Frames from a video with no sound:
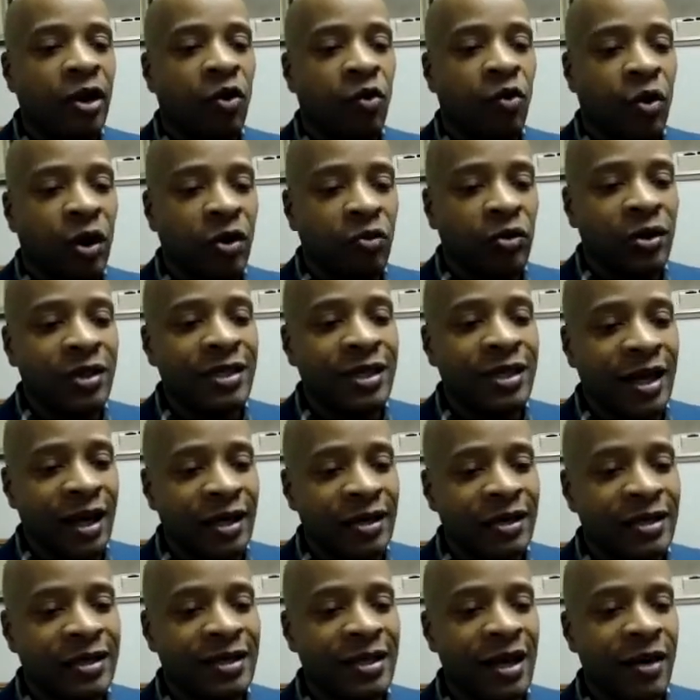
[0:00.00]
What was
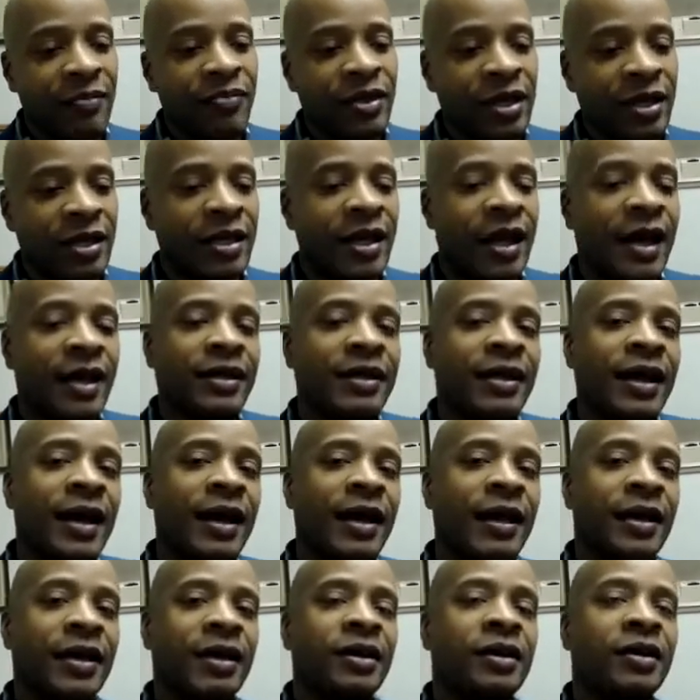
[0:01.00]
something that
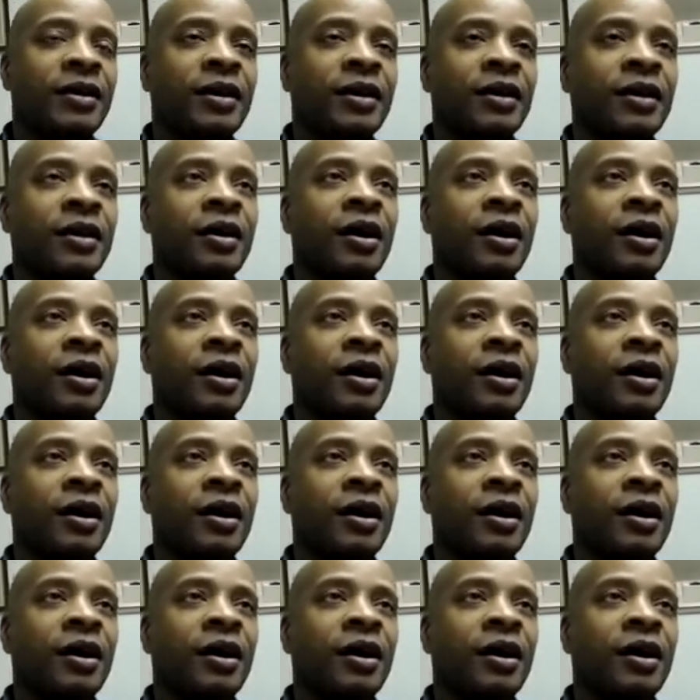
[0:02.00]
they